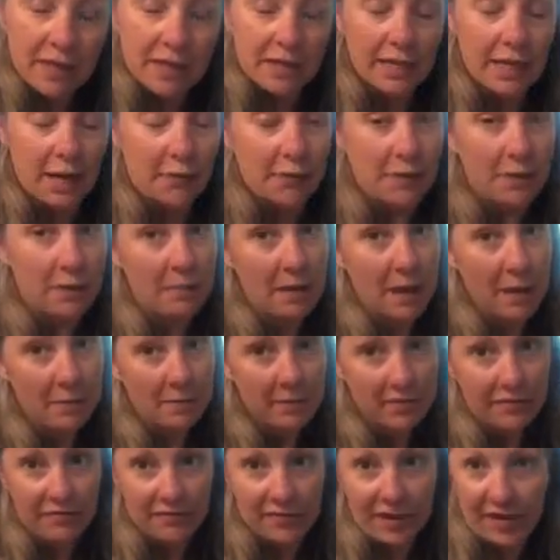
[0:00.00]
Now
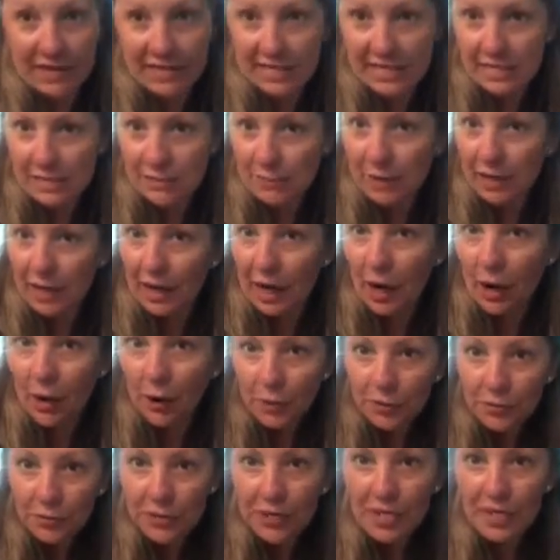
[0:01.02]
remember, friends, we
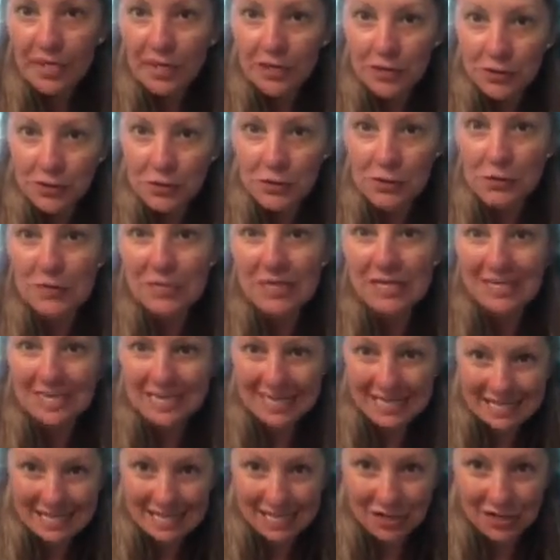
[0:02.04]
only use
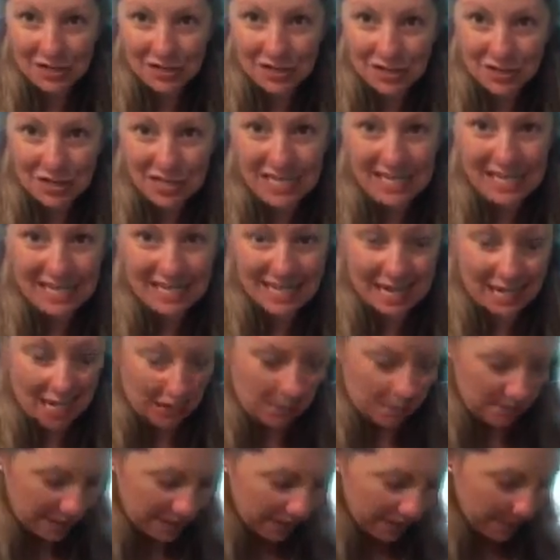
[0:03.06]
scissors to cut
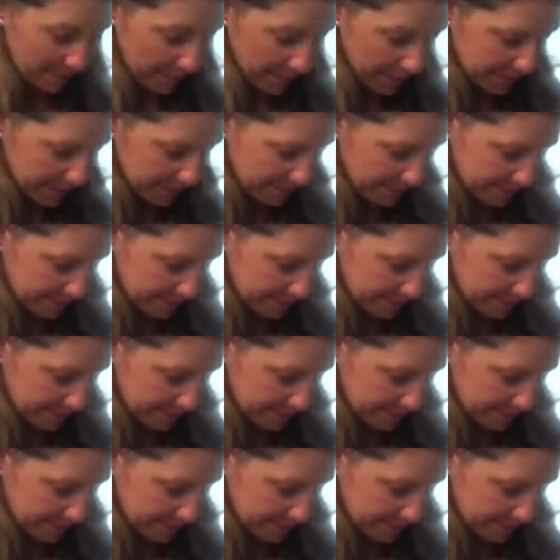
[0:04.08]
paper.